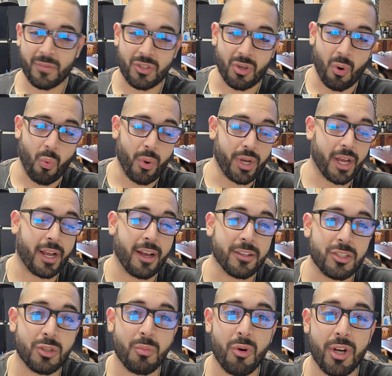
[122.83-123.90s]
So when a
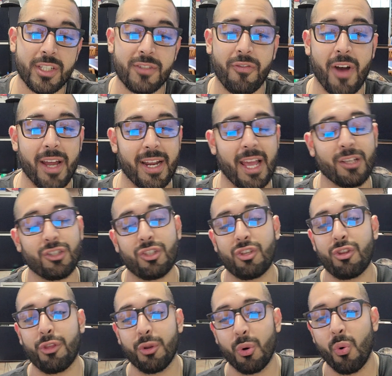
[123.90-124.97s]
customer is financed
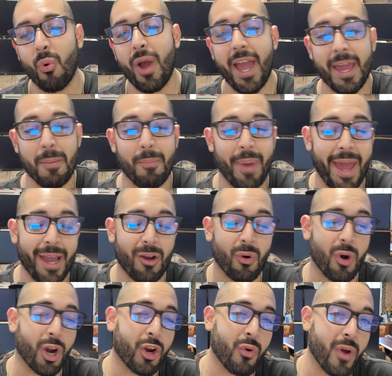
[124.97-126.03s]
through a bank
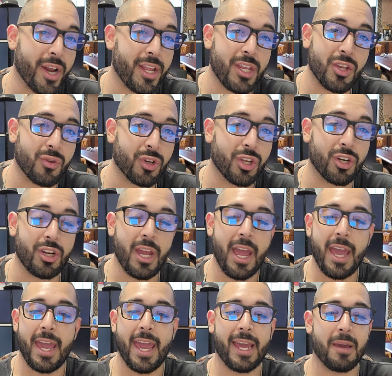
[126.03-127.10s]
or a credit union,
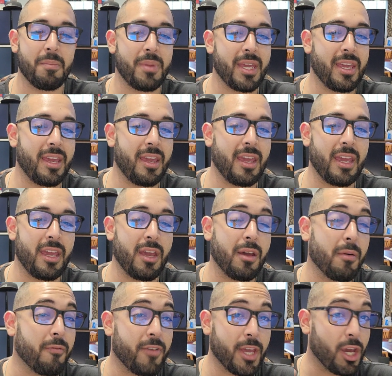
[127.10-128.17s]
it can be
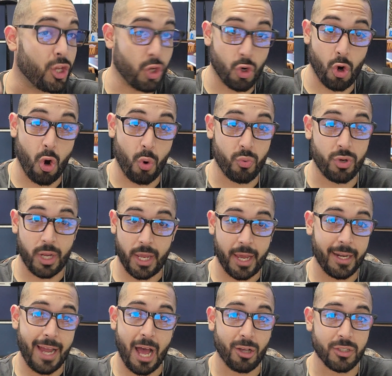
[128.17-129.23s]
via your own
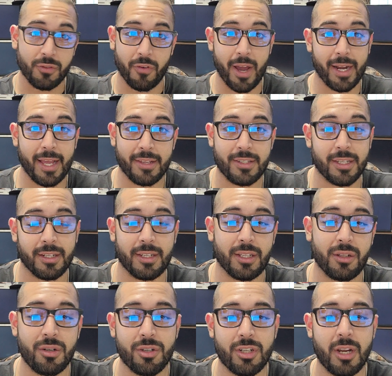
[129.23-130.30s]
in-house financing
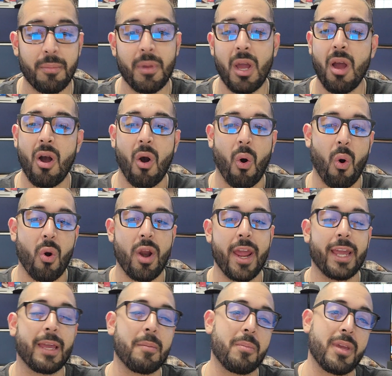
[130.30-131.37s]
dealership, or
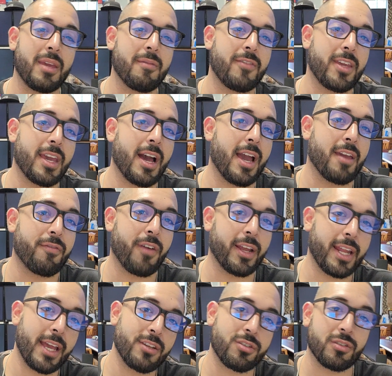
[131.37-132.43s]
it can be via a
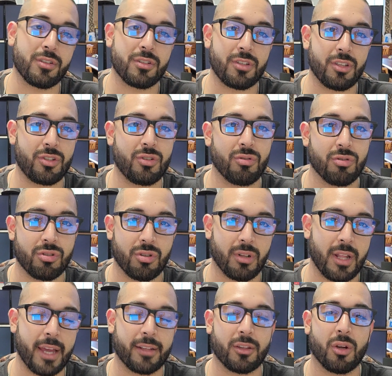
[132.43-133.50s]
financial institution
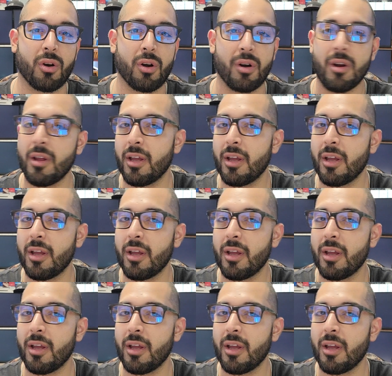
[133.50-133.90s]
like their